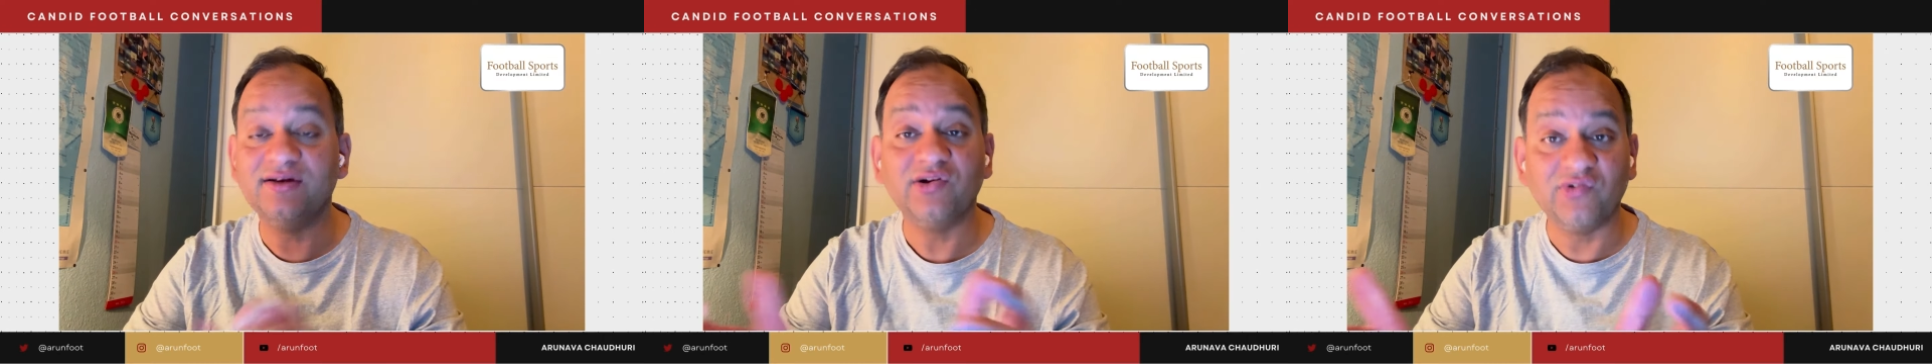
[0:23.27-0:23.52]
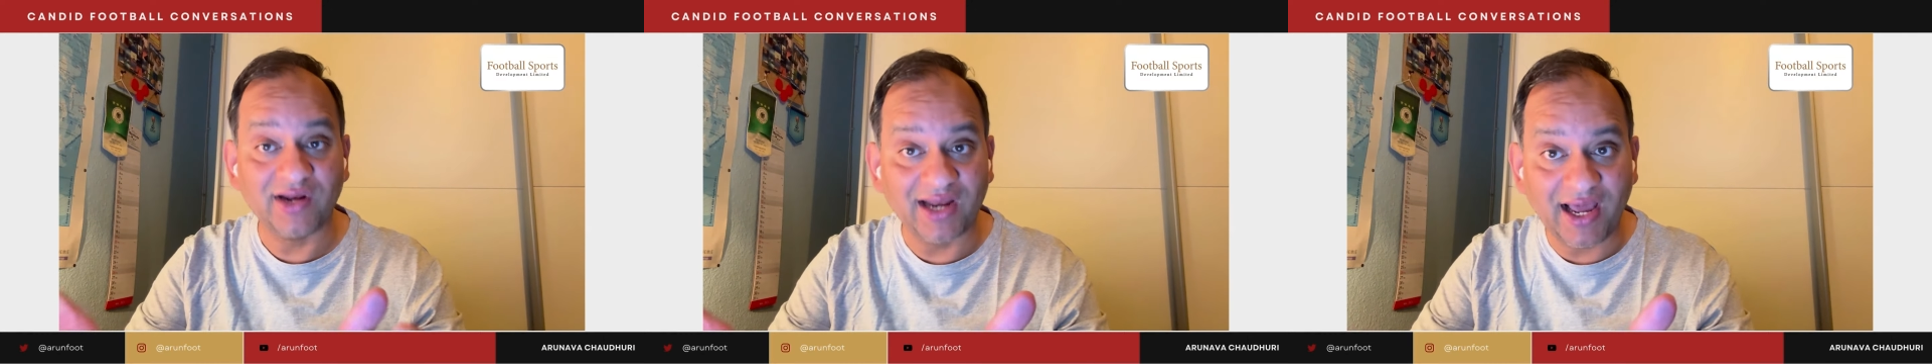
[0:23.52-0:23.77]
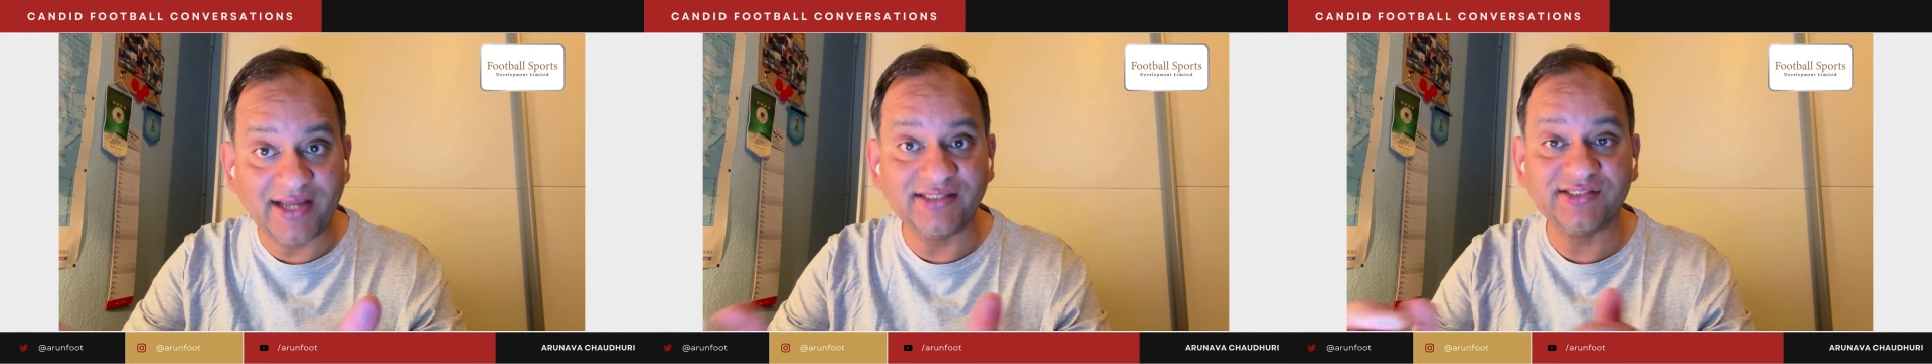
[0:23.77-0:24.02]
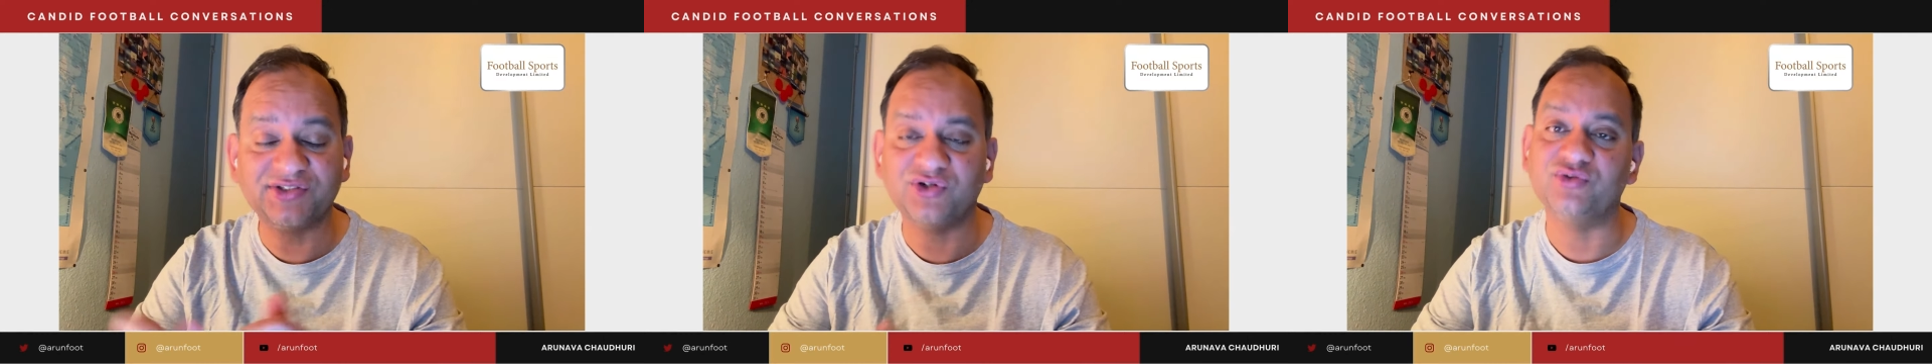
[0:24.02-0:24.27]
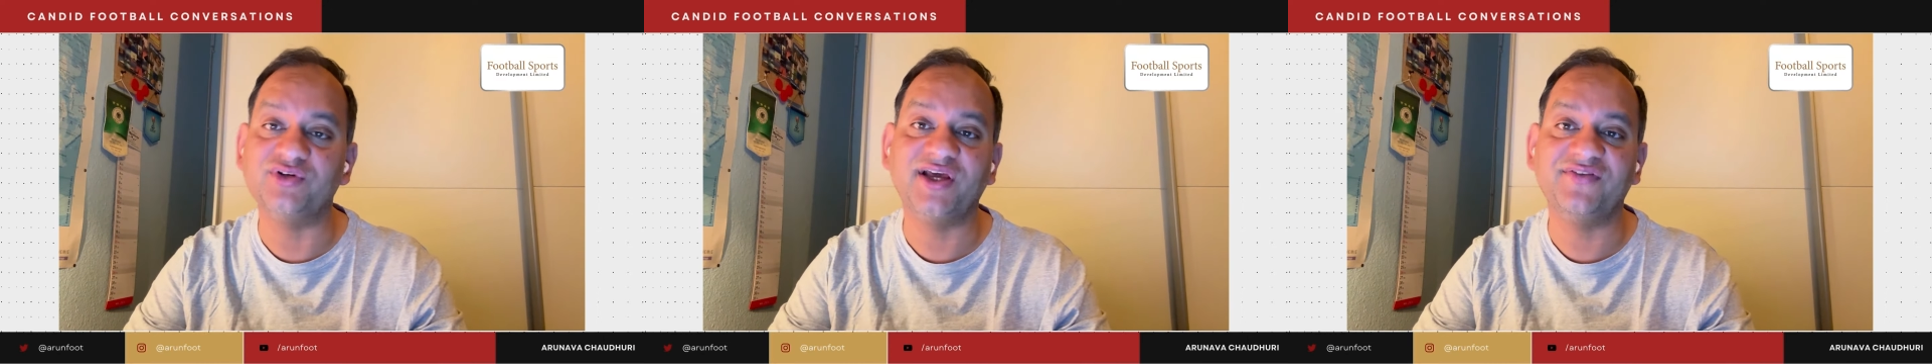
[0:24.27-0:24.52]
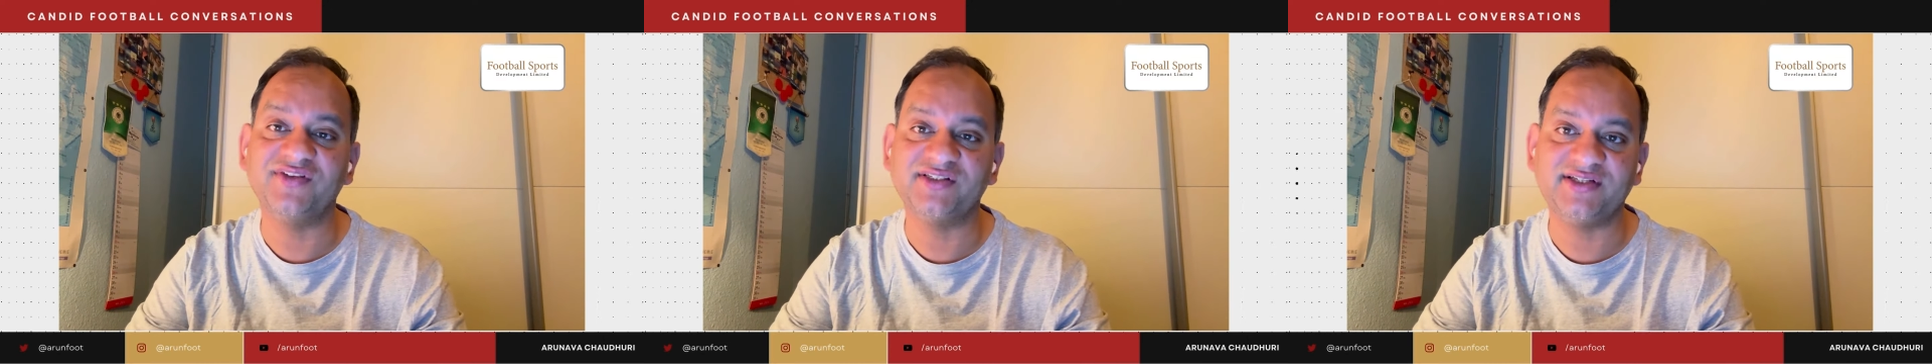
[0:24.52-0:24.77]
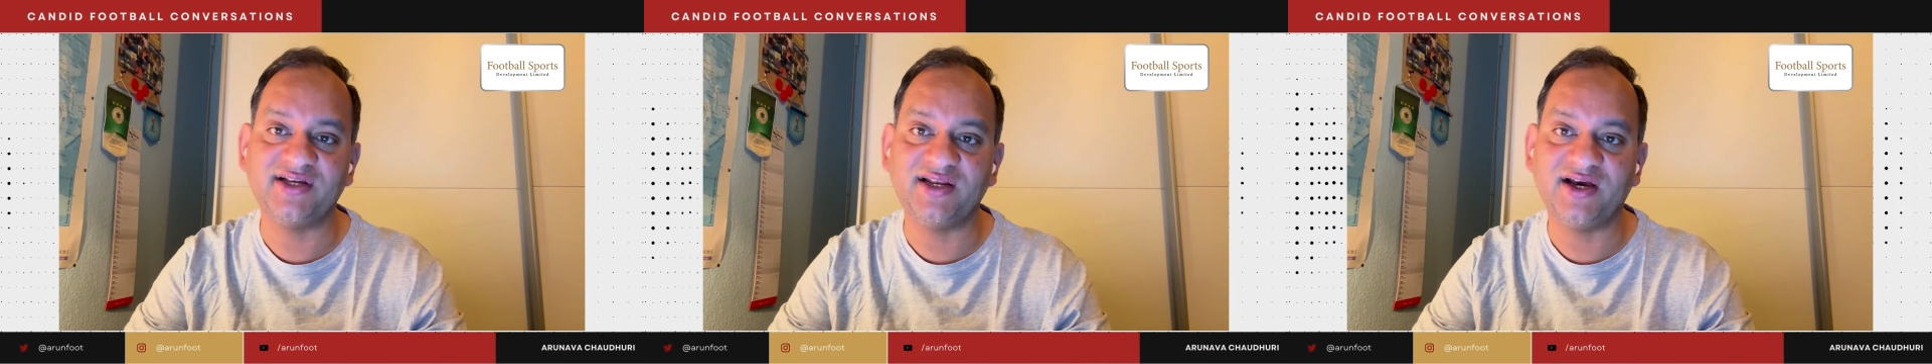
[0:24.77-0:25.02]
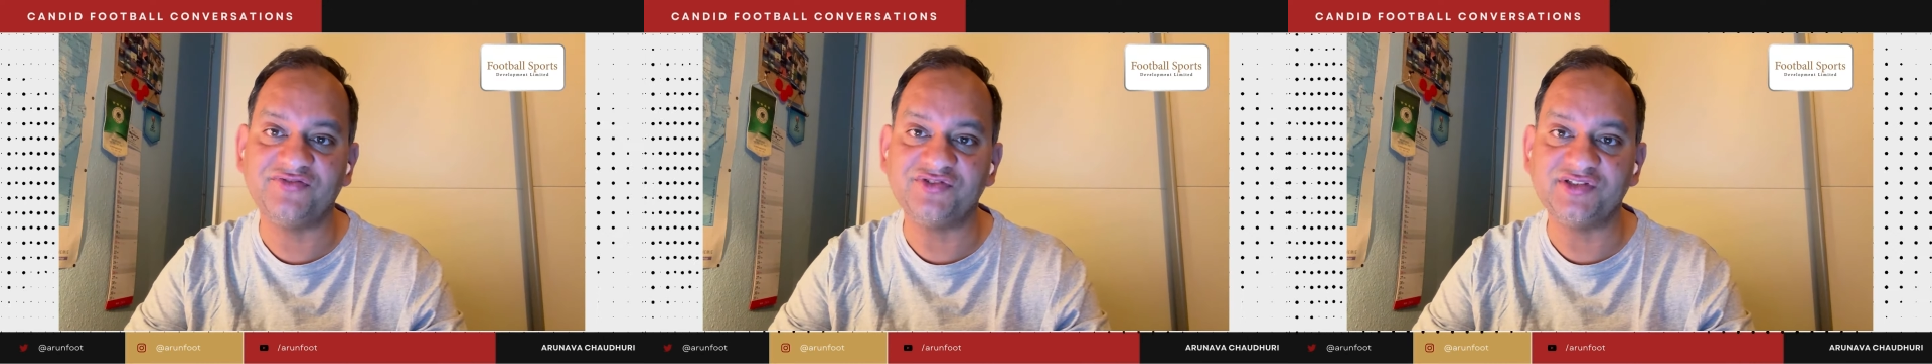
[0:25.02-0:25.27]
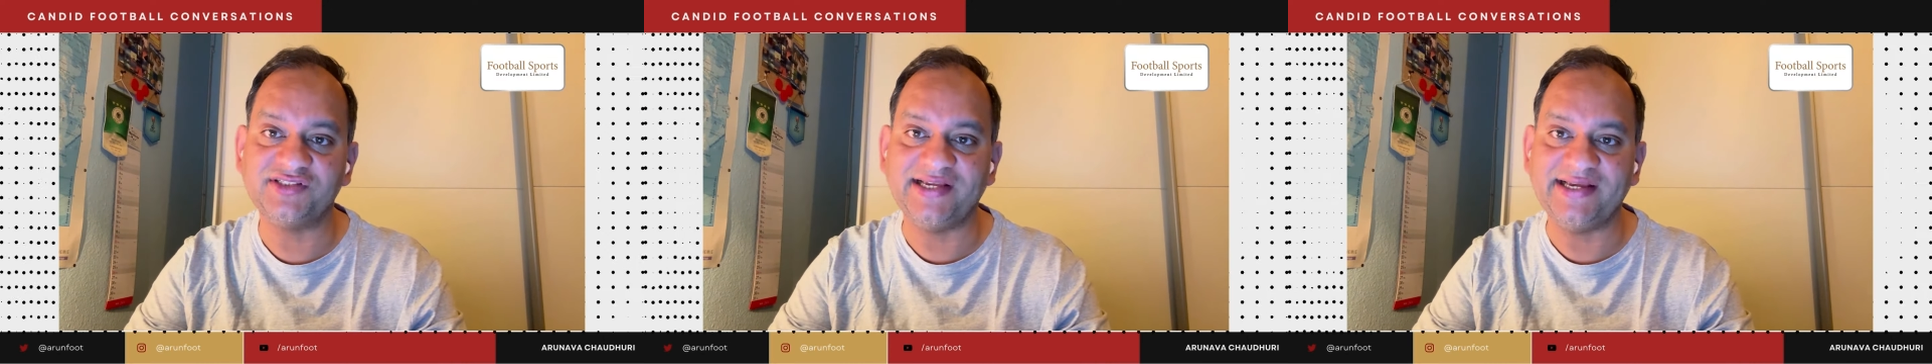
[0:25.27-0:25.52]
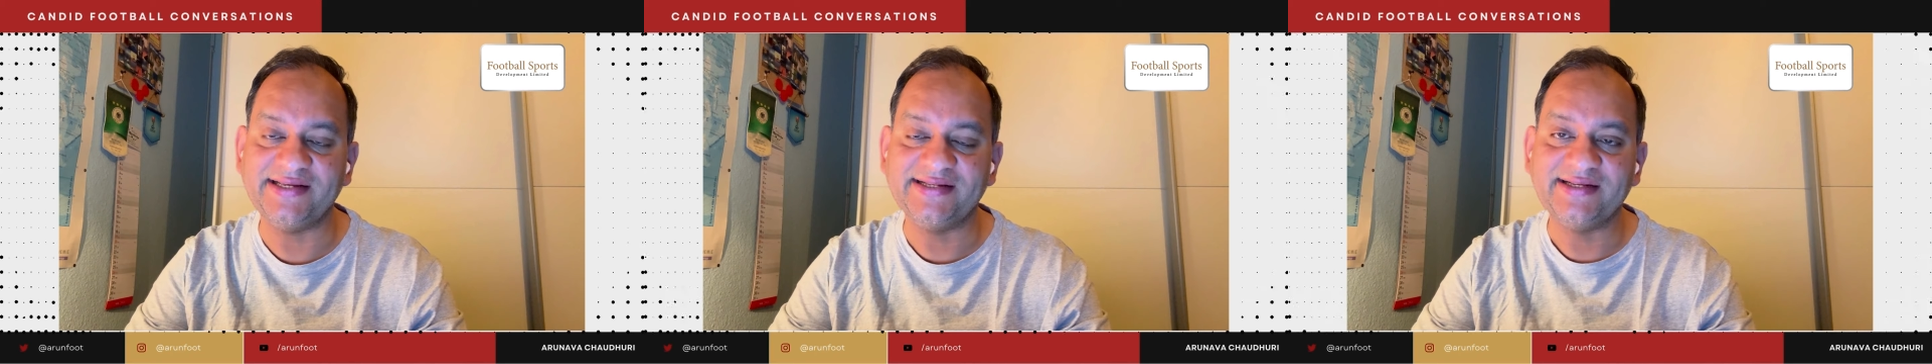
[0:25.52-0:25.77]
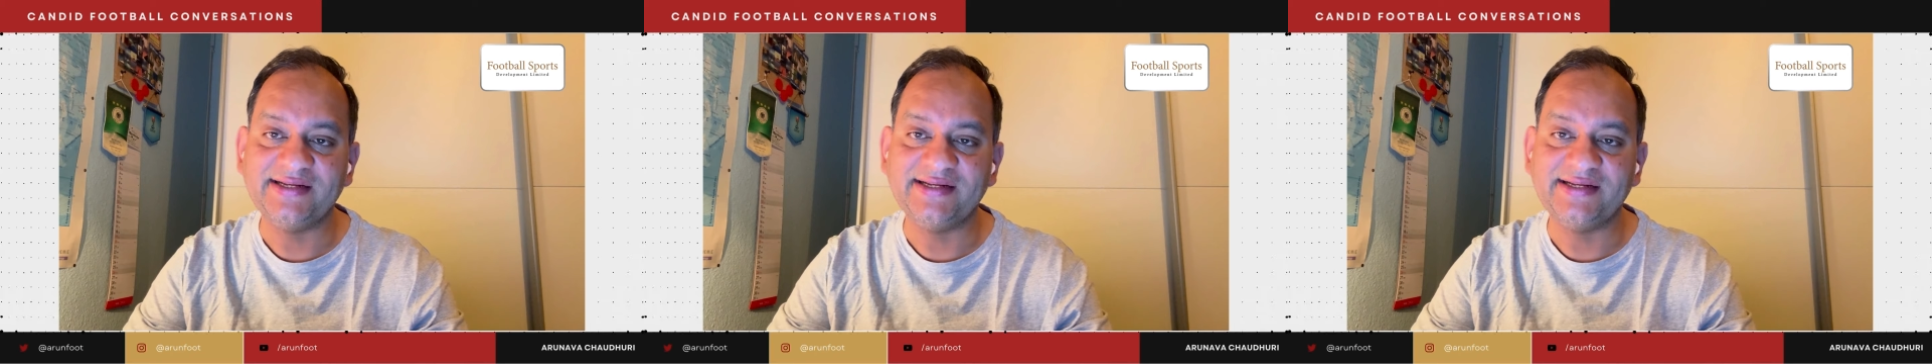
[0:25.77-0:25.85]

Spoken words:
Reliance-owned FSDL, I have to say,